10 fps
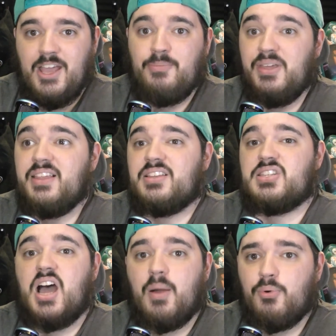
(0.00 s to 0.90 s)
and being the
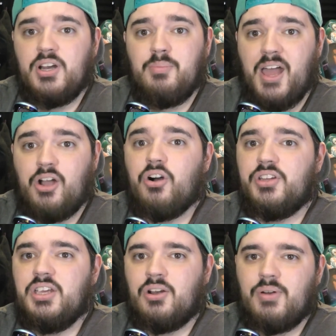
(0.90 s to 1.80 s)
top running back all
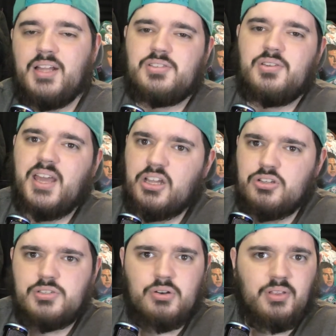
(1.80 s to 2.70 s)
year, right? So that
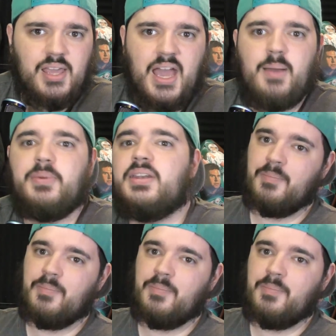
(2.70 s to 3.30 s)
could certainly happen.